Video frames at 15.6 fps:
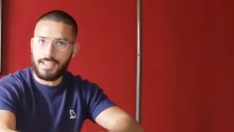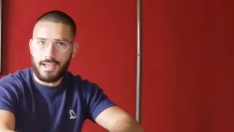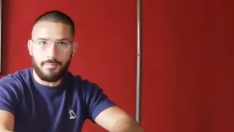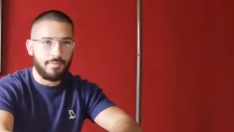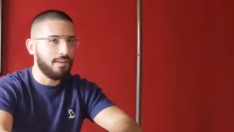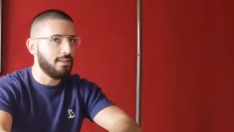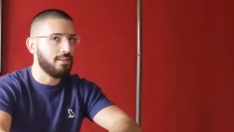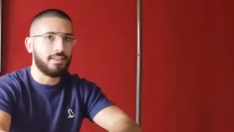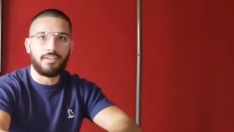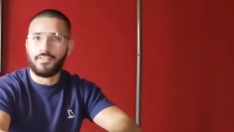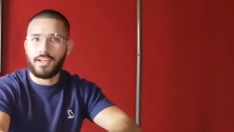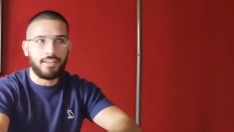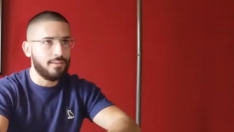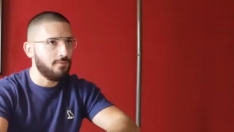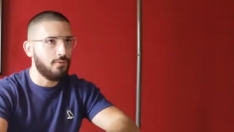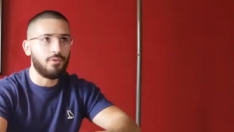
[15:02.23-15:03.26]
married, they never
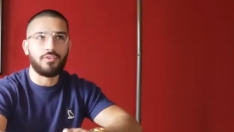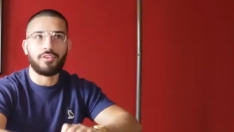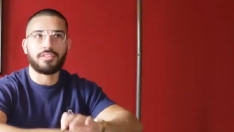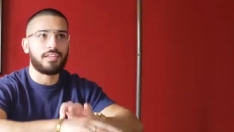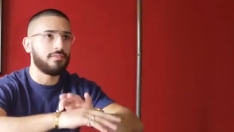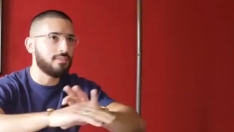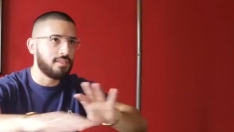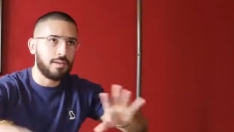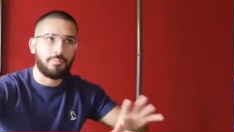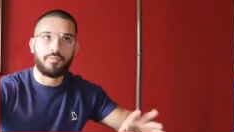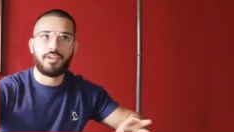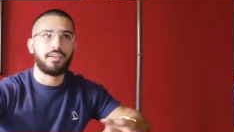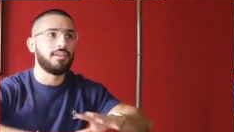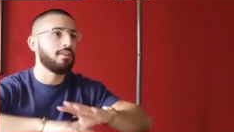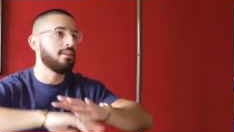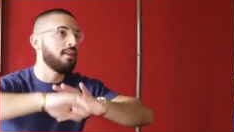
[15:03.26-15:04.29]
got divorced, never
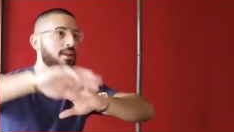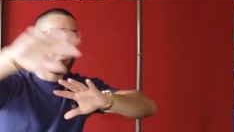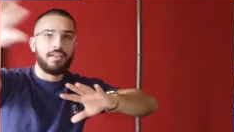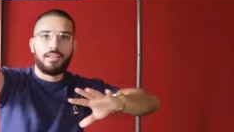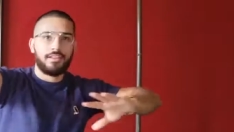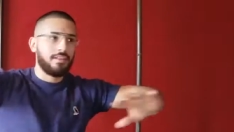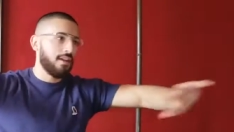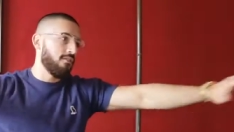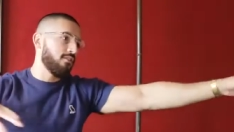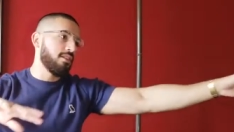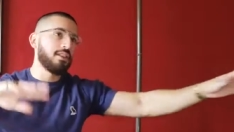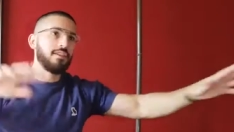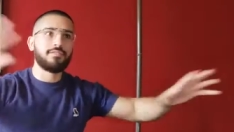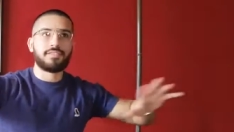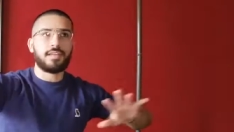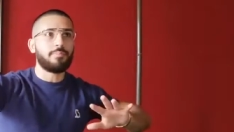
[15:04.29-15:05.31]
separated, never
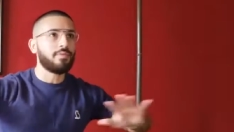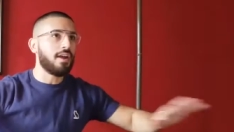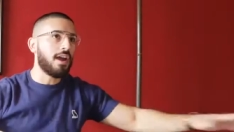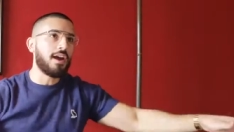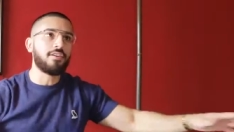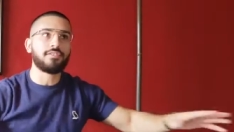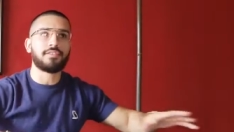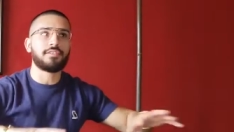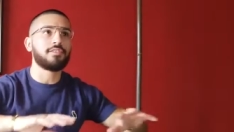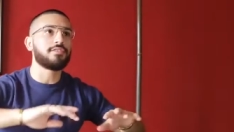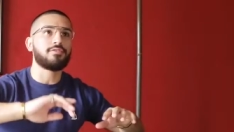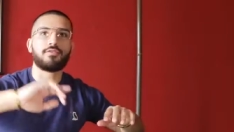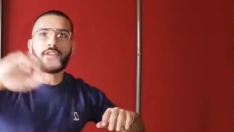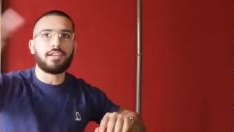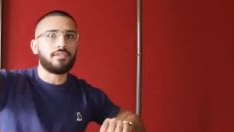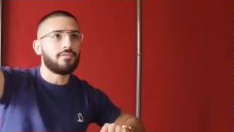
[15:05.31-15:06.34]
lived separate houses,
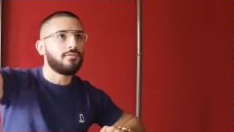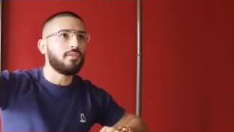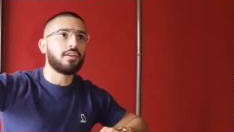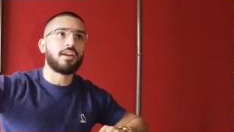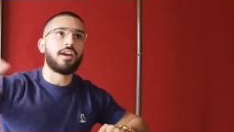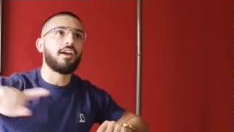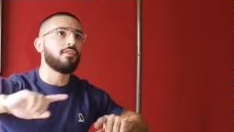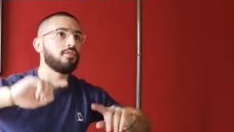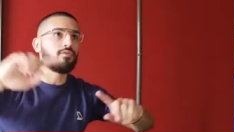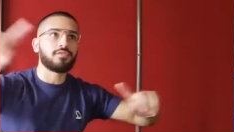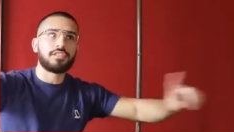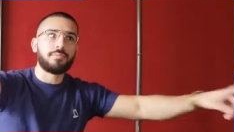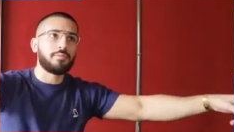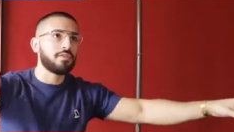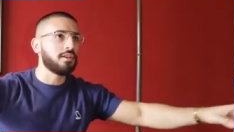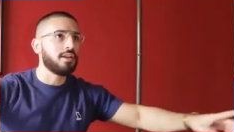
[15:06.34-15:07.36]
or get the fuck out, or go
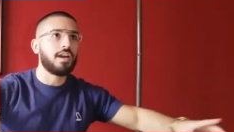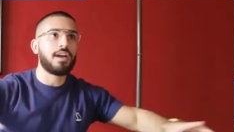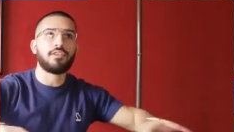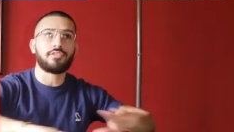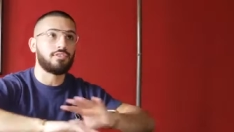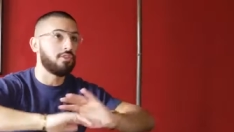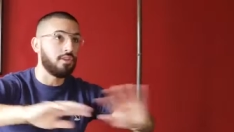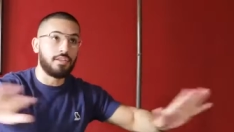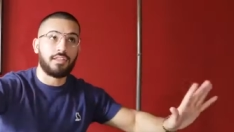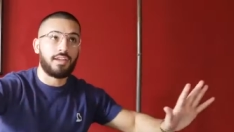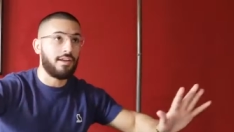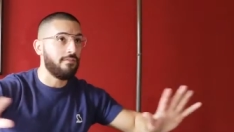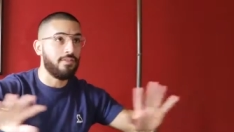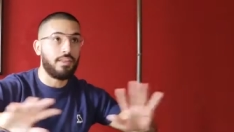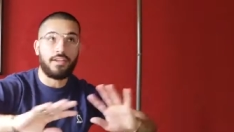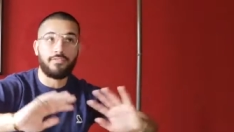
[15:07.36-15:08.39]
sleep on the couch. None of that.
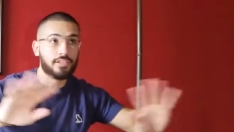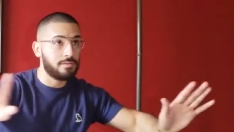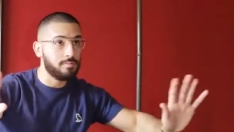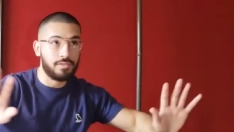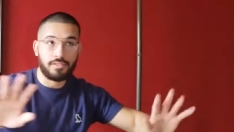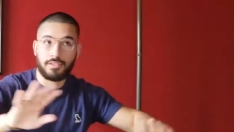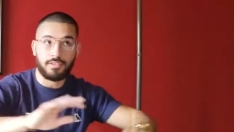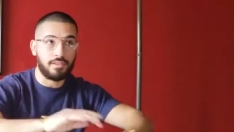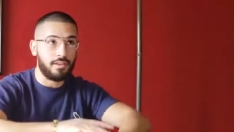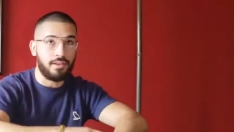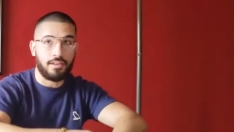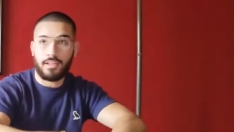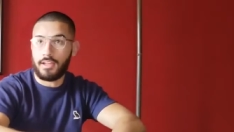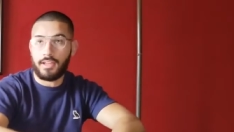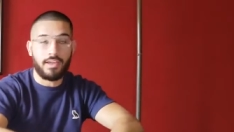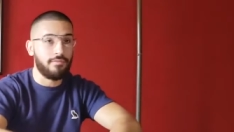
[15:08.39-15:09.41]
I've never experienced none of that.
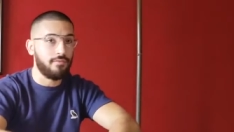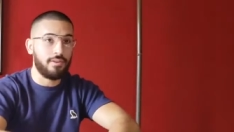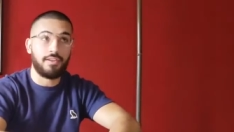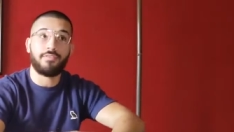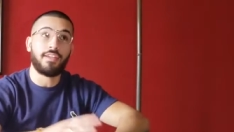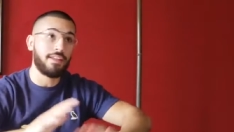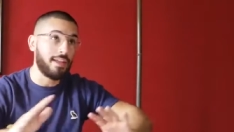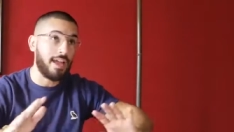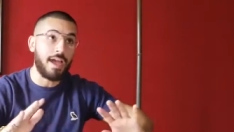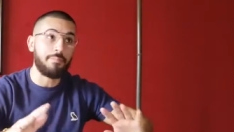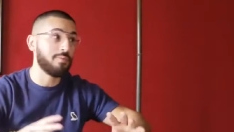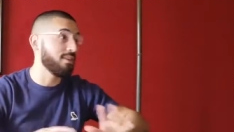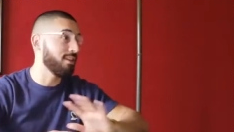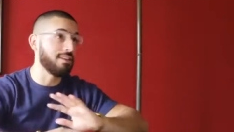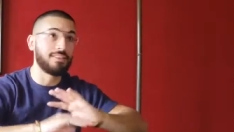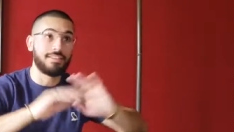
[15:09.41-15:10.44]
Like, ever. If they
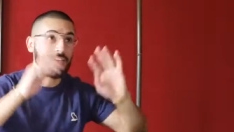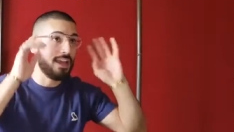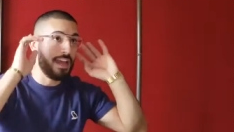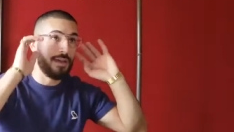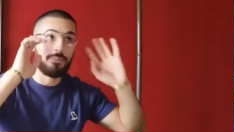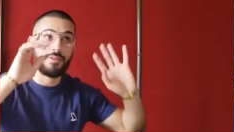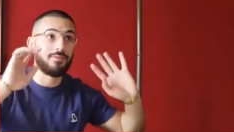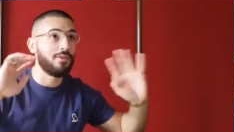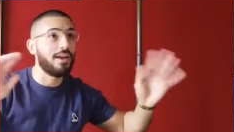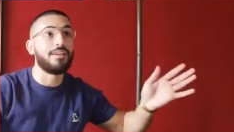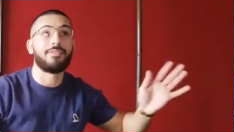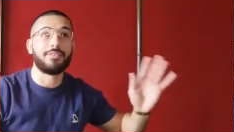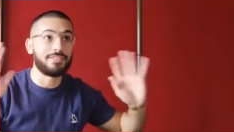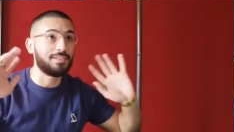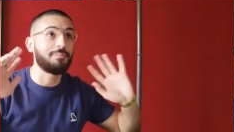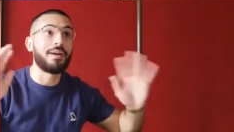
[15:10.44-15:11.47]
happened, it didn't happen
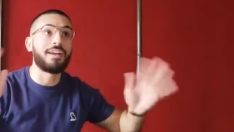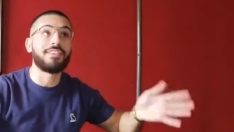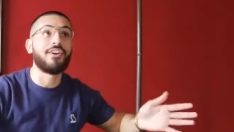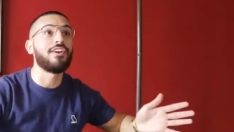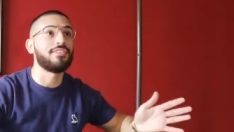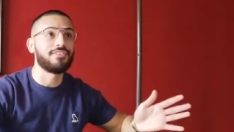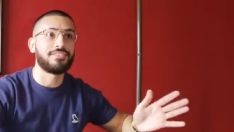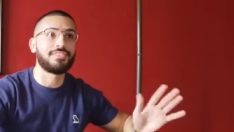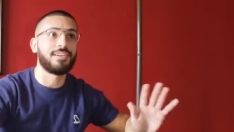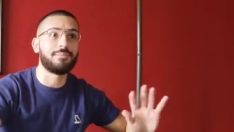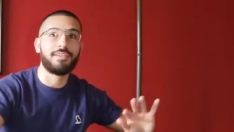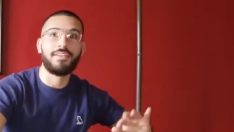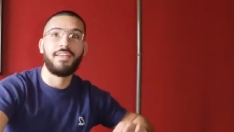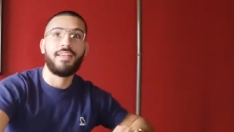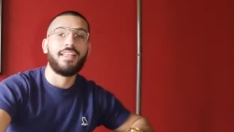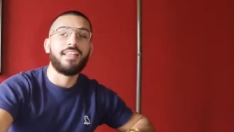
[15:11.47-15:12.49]
to my knowledge. You get me?
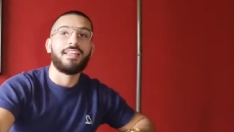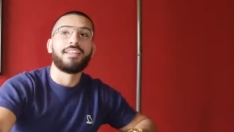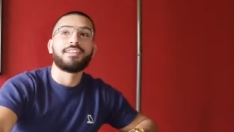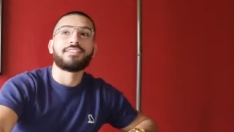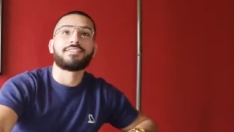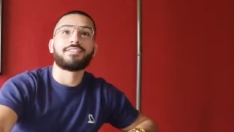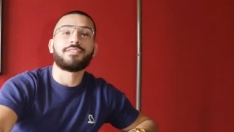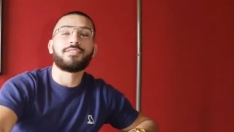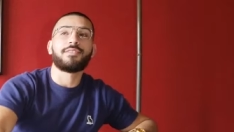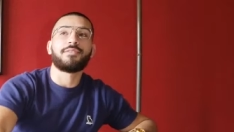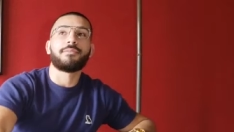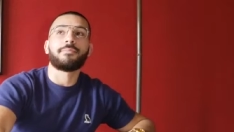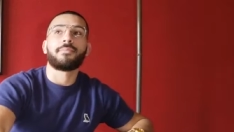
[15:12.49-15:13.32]
So,